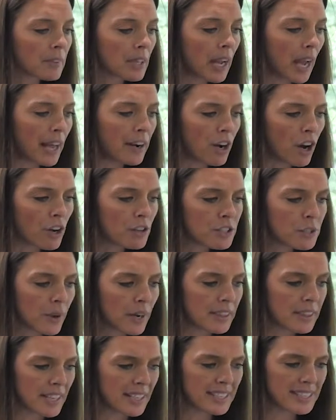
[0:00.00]
And also I
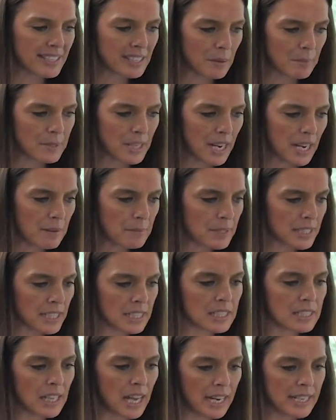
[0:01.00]
think sometimes the
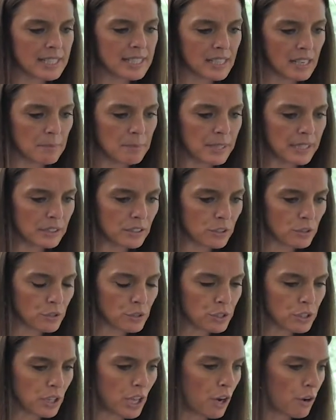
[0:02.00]
slides can be a little
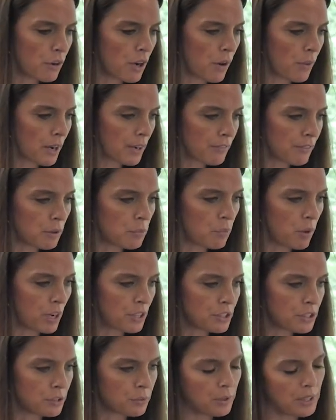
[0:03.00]
slow going from
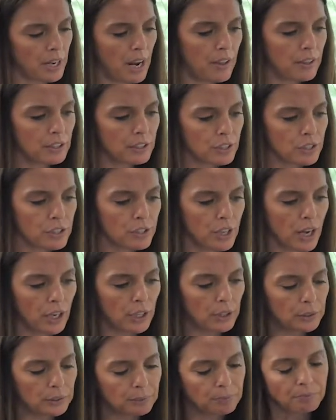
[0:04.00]
one to another.
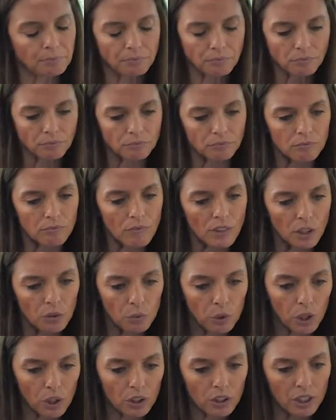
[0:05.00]
So
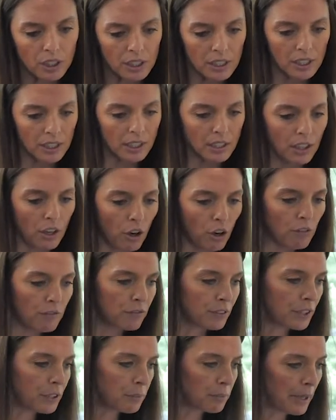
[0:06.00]
we'll
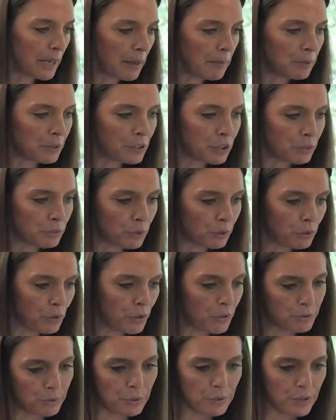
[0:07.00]
hopefully be able to roll
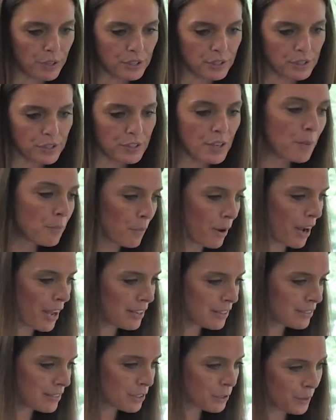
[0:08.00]
through this somewhat
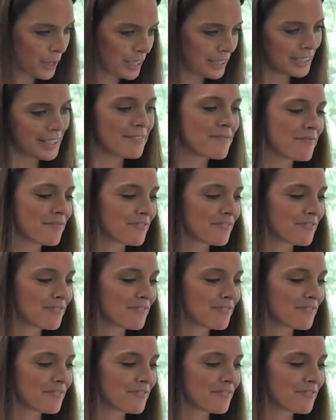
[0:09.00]
quickly.